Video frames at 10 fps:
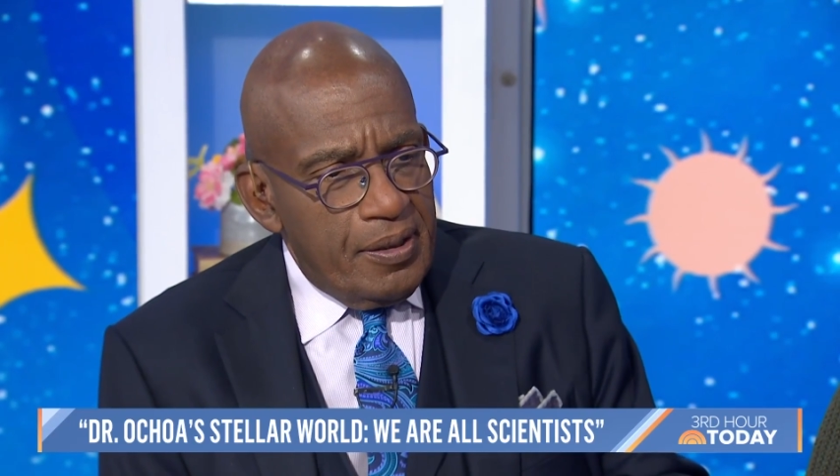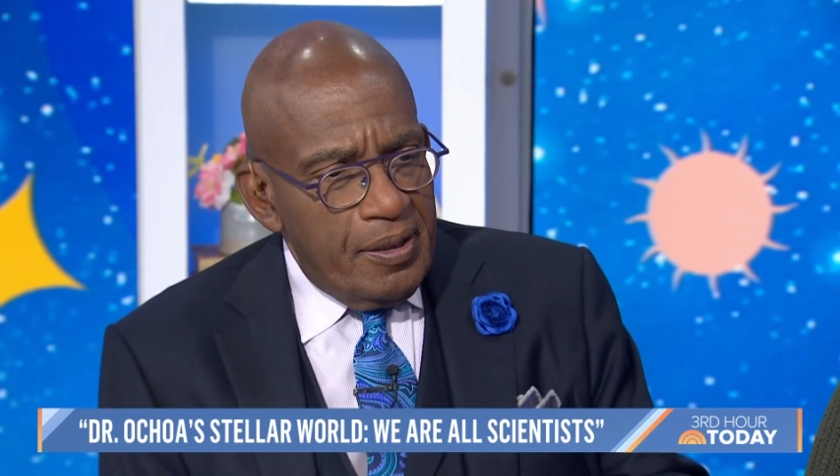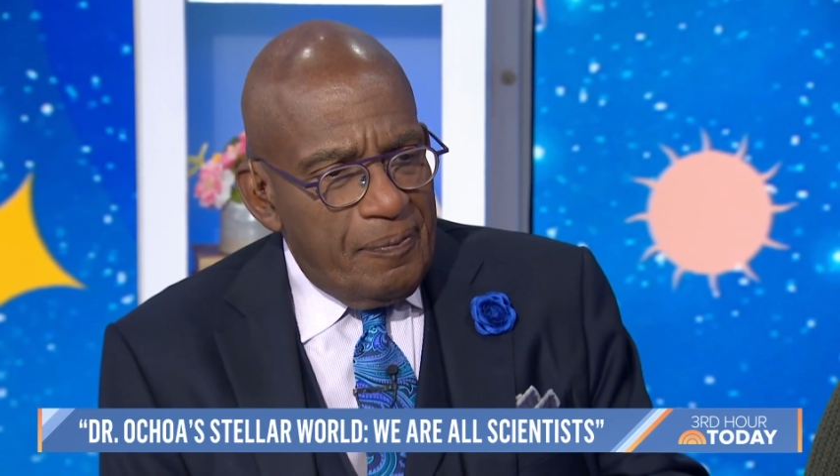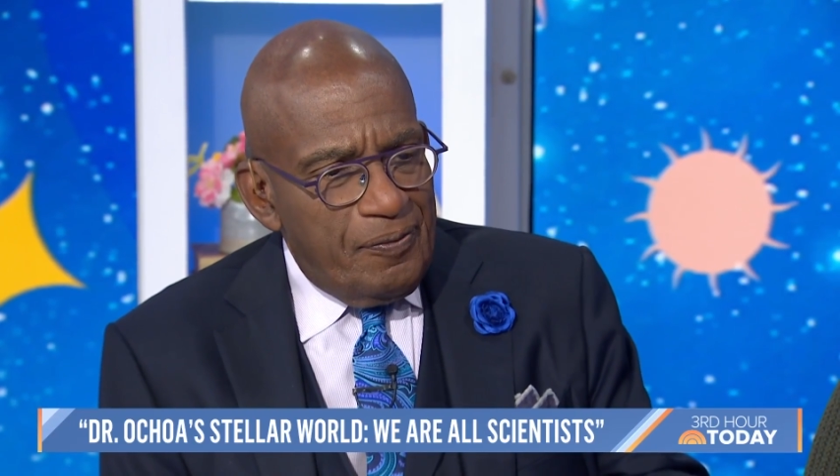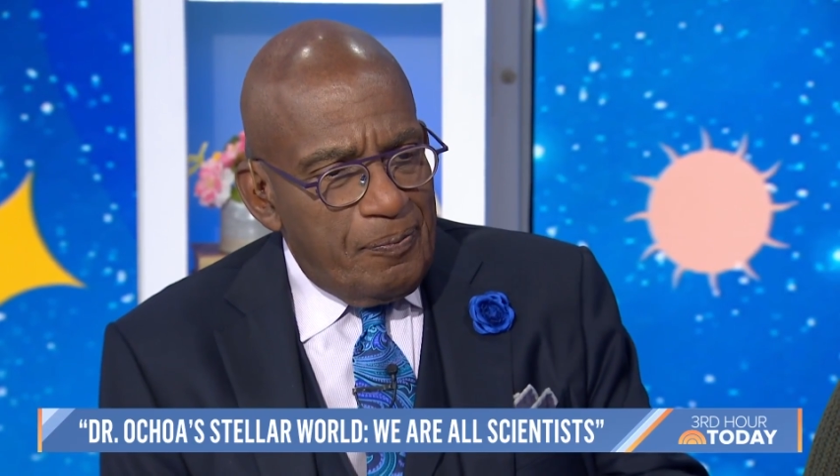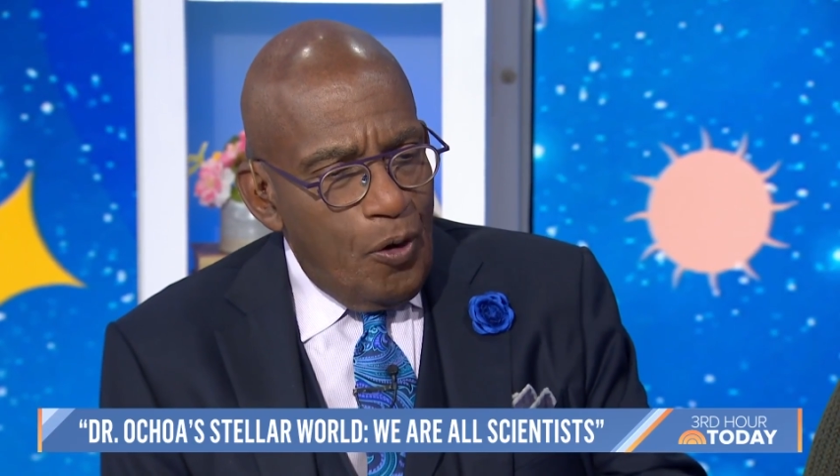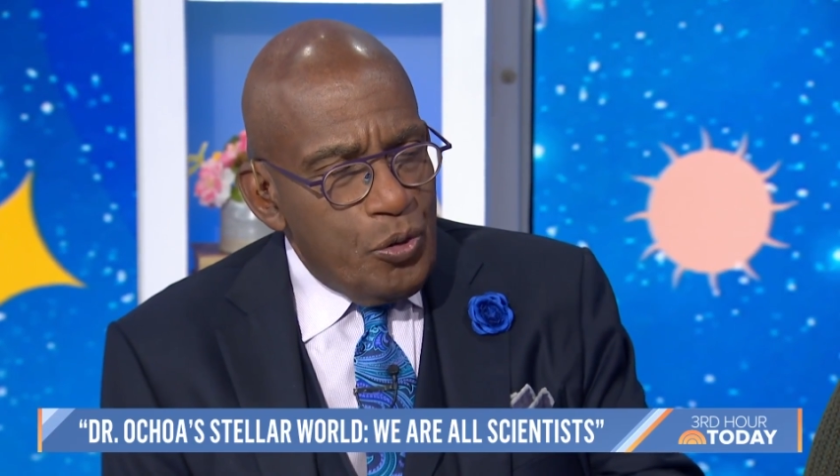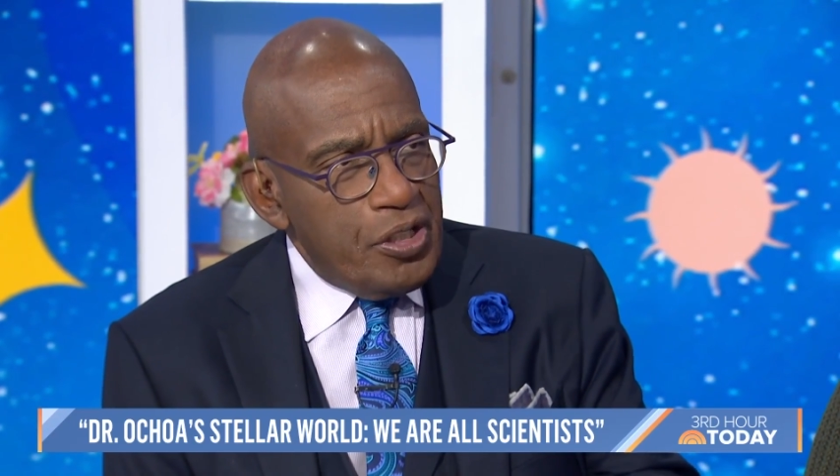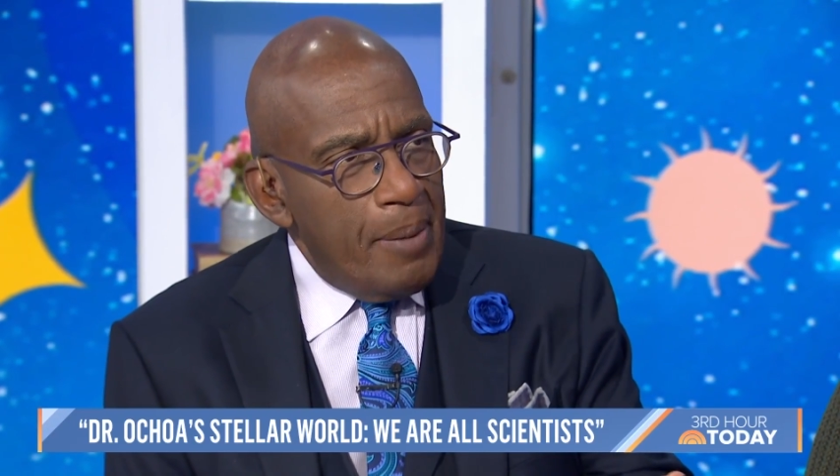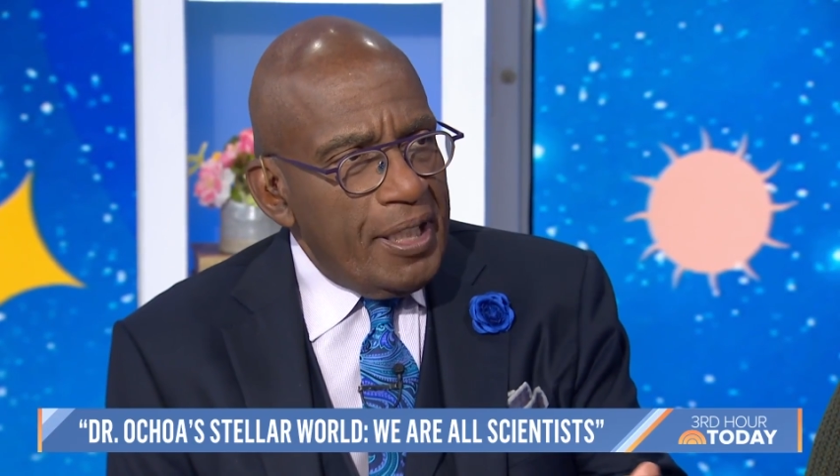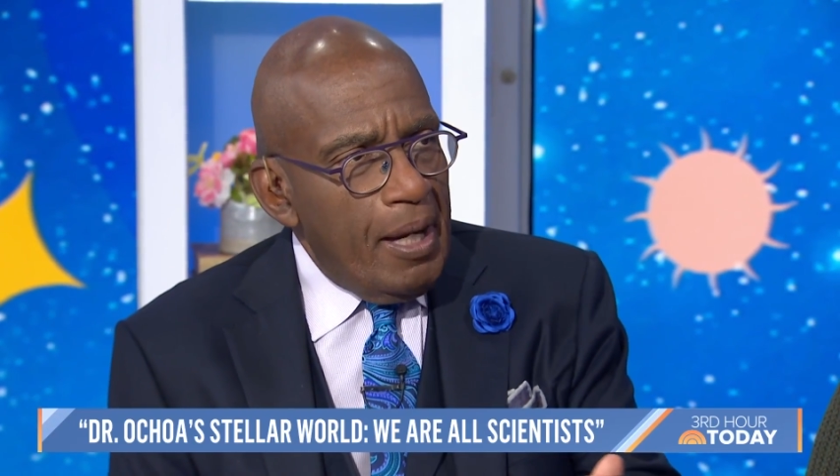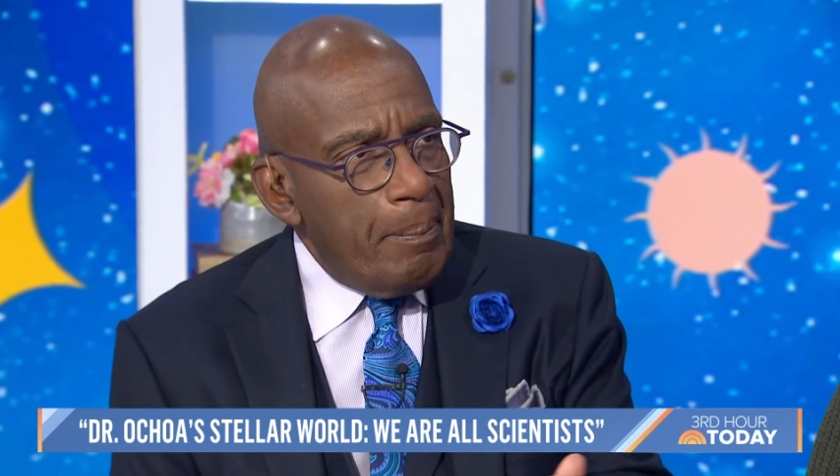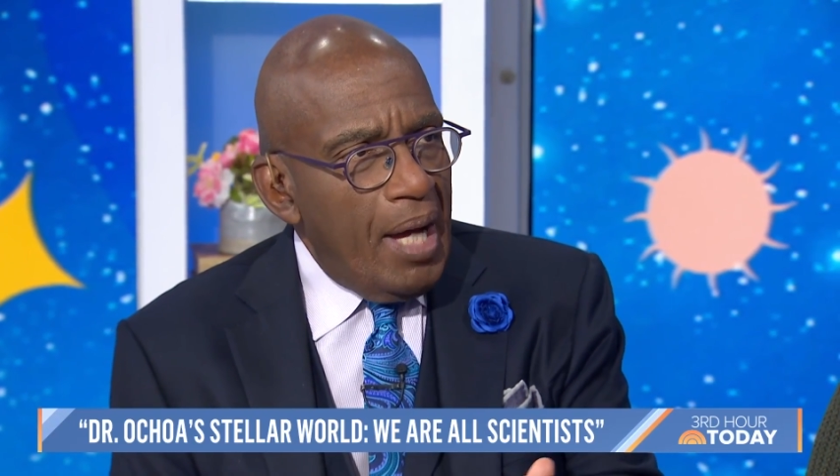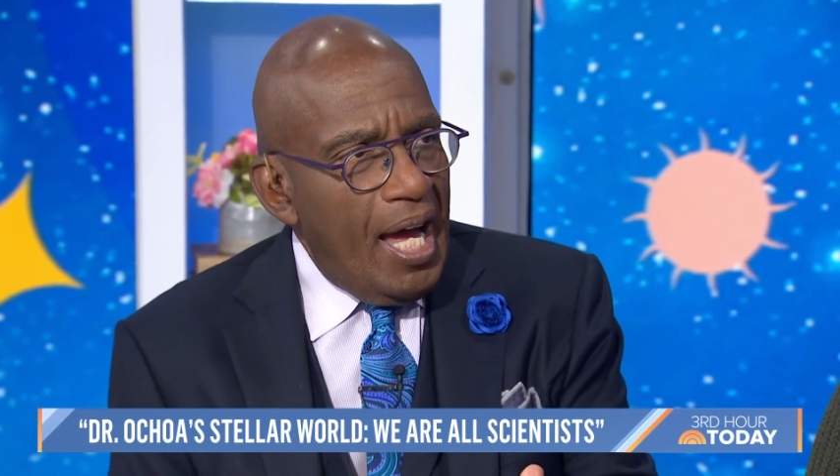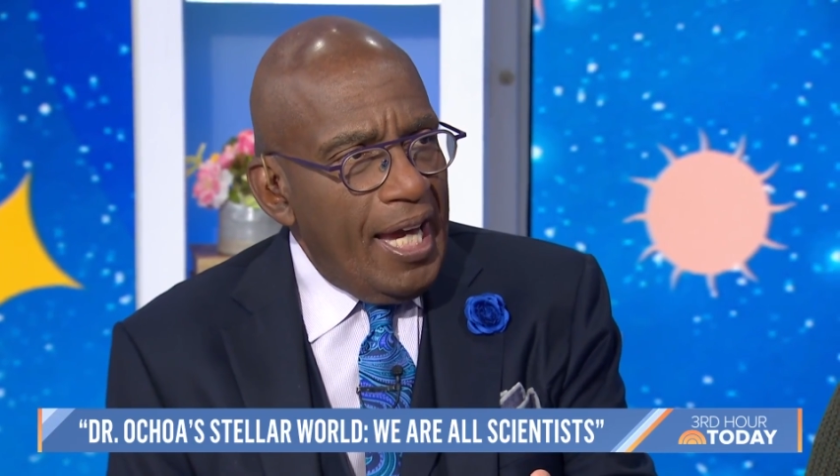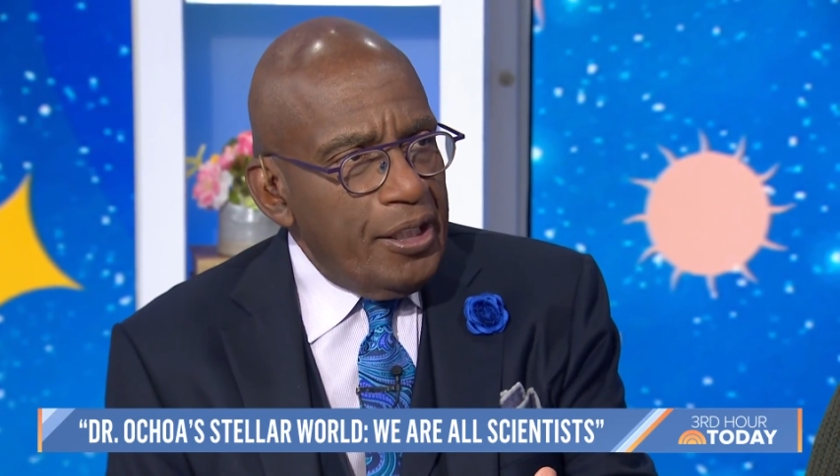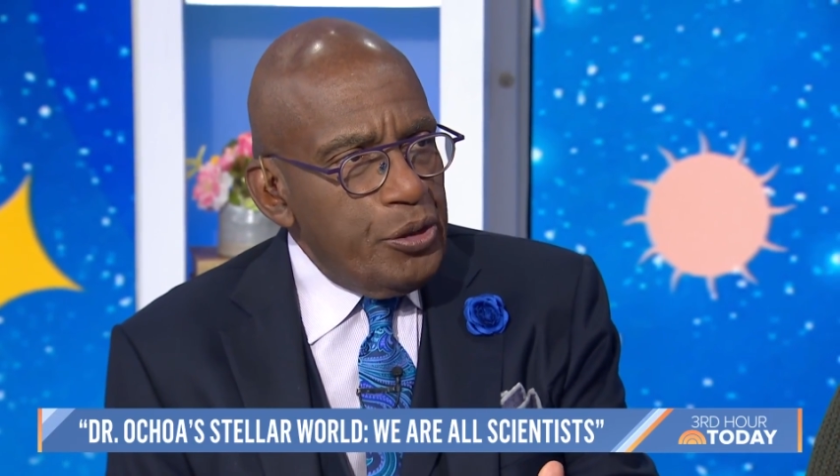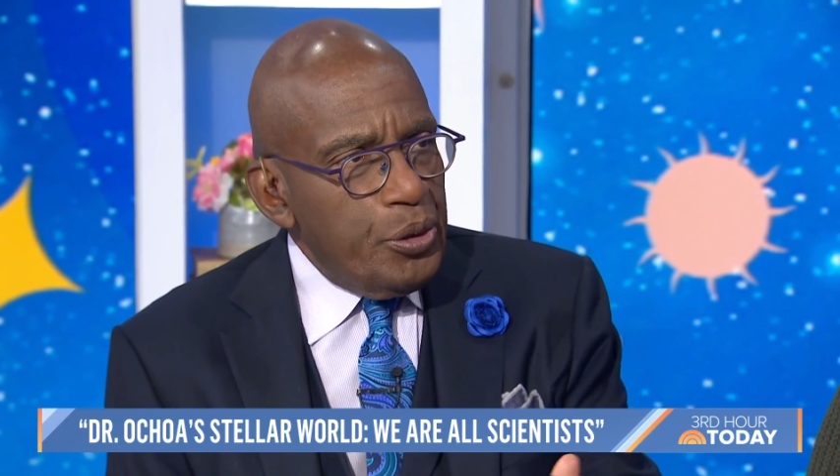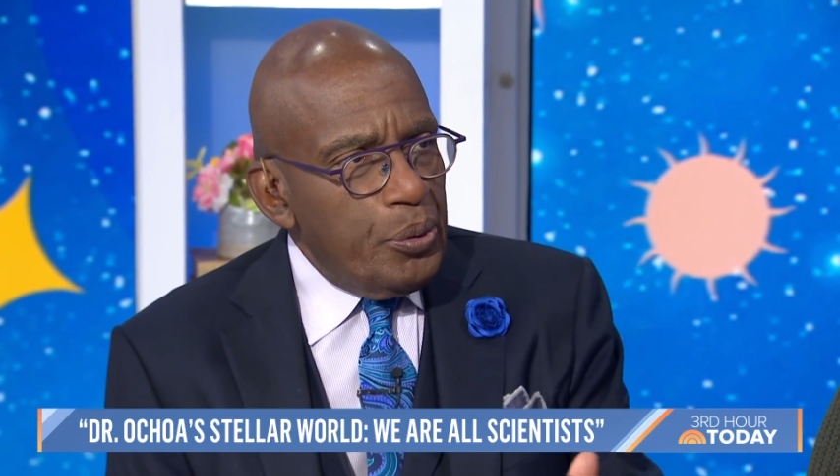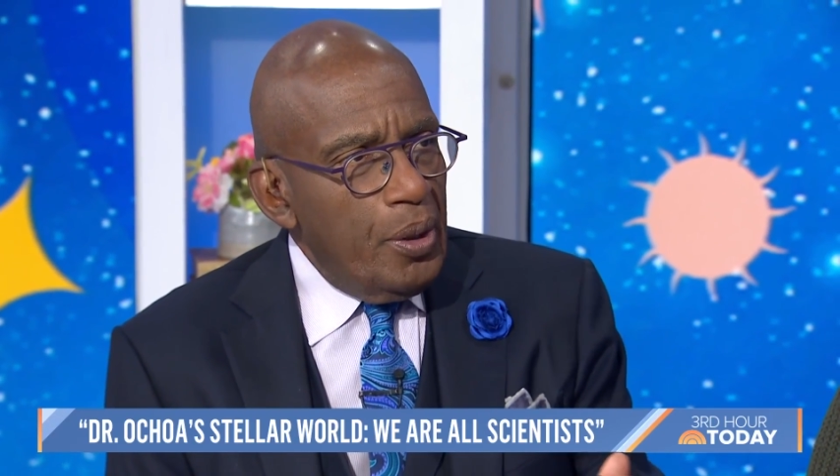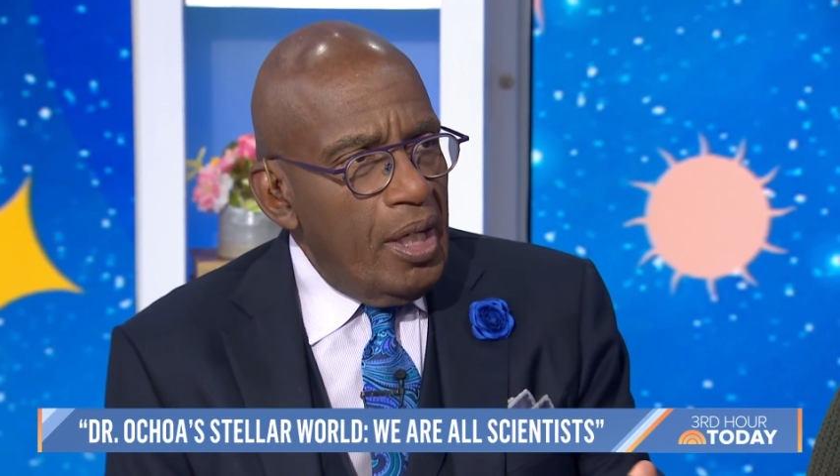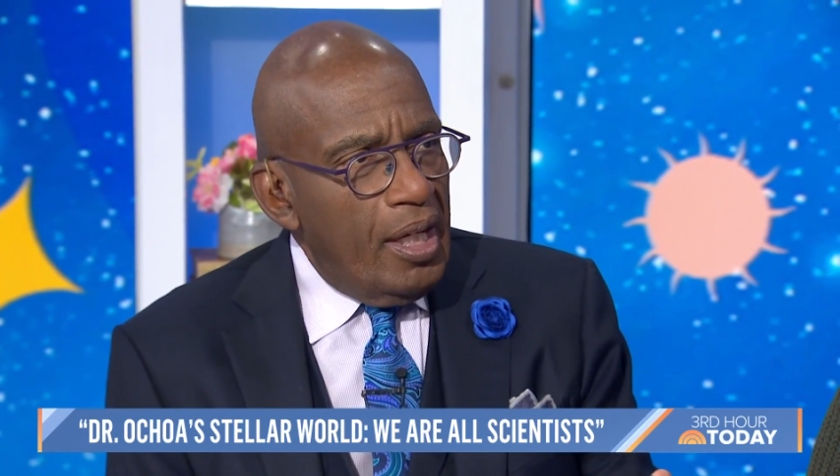the folks coming up behind you,